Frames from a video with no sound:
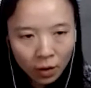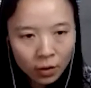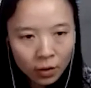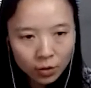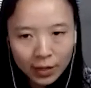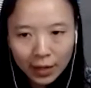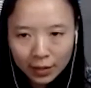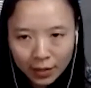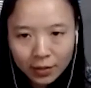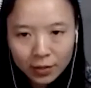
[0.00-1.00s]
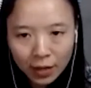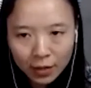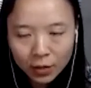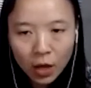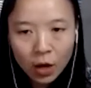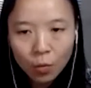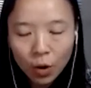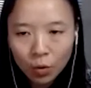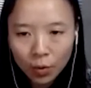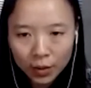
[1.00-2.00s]
So then in this case,
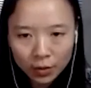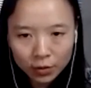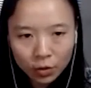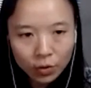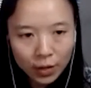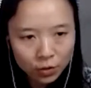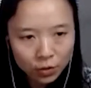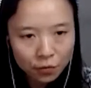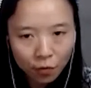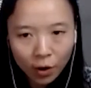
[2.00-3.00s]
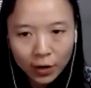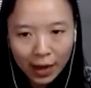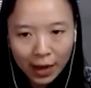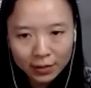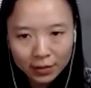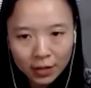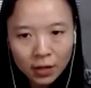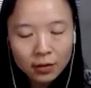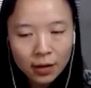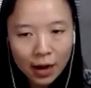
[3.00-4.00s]
what we want to do is to forecast
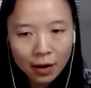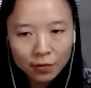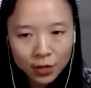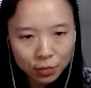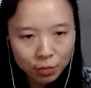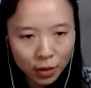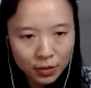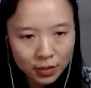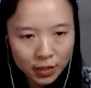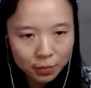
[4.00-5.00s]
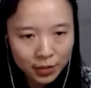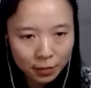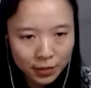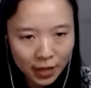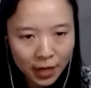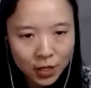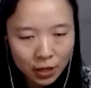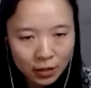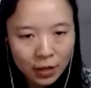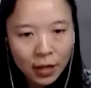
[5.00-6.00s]
the average monthly
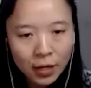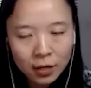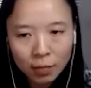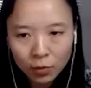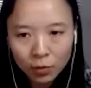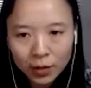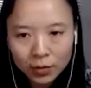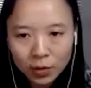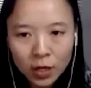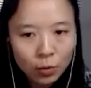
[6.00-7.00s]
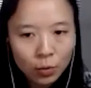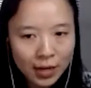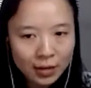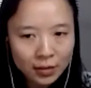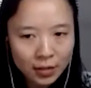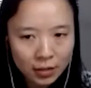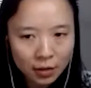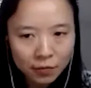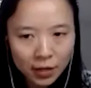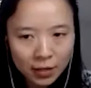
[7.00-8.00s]
precipitation in the Midwest which has
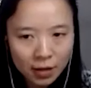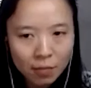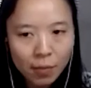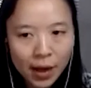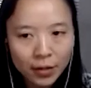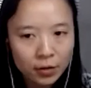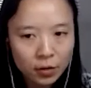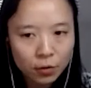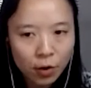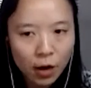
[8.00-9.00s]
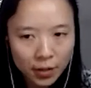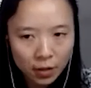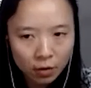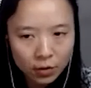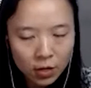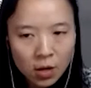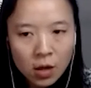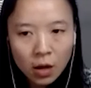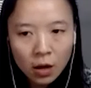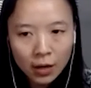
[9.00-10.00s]
significant impact on the crop yield
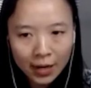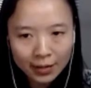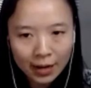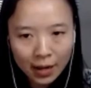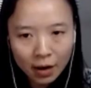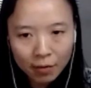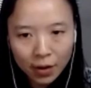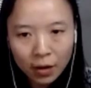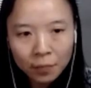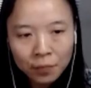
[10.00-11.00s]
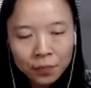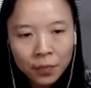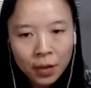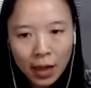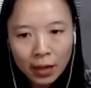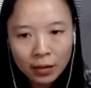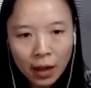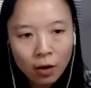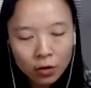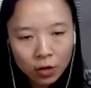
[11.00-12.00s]
uh, in that area. And
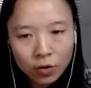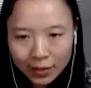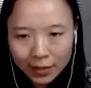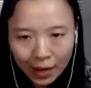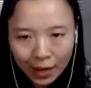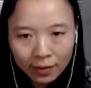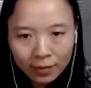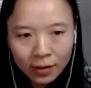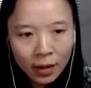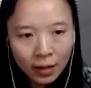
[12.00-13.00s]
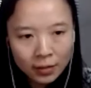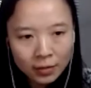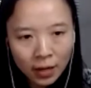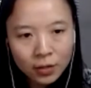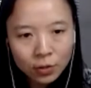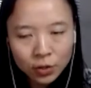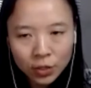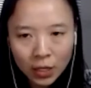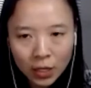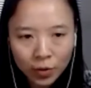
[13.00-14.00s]
our goal again is not to
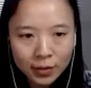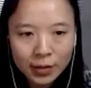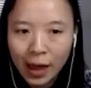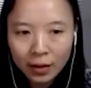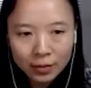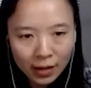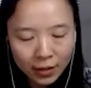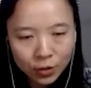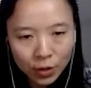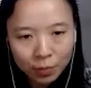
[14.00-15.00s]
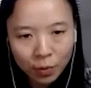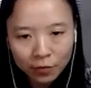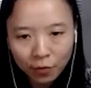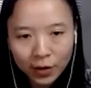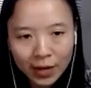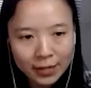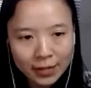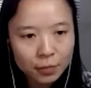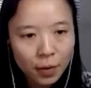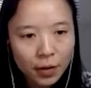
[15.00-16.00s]
generate as accurate forecast as
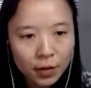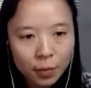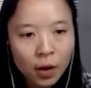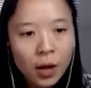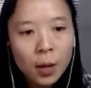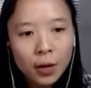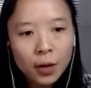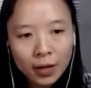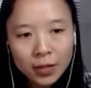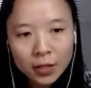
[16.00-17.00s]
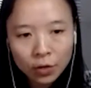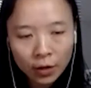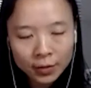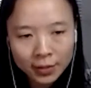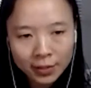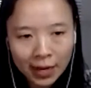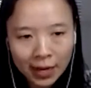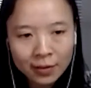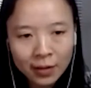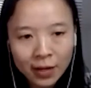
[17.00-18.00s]
possible, but rather to
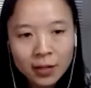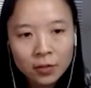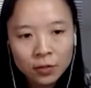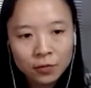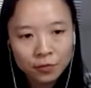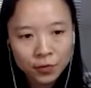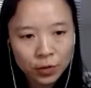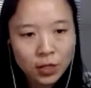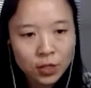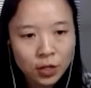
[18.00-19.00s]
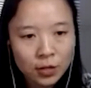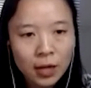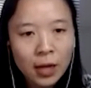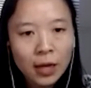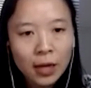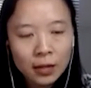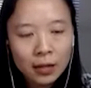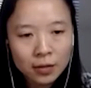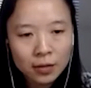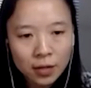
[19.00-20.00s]
understand the hidden structures in
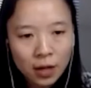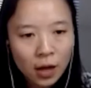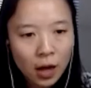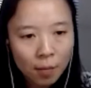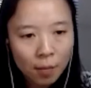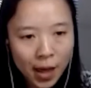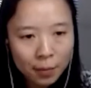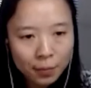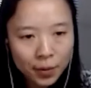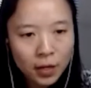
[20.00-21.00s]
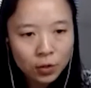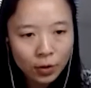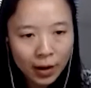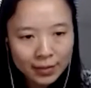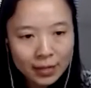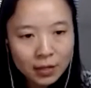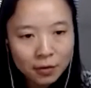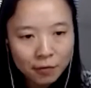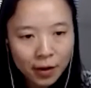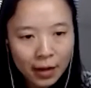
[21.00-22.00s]
this uh, map to
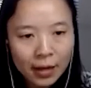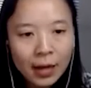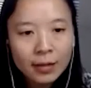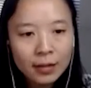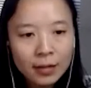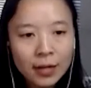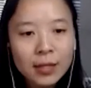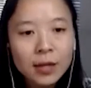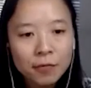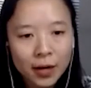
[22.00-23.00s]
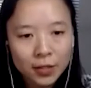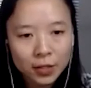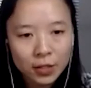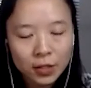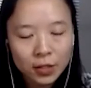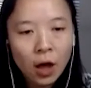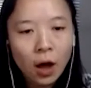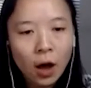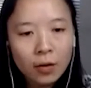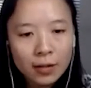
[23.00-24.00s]
identify the latent factors
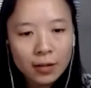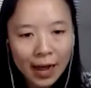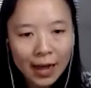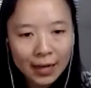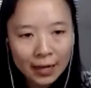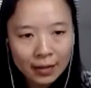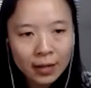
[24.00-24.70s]
underlying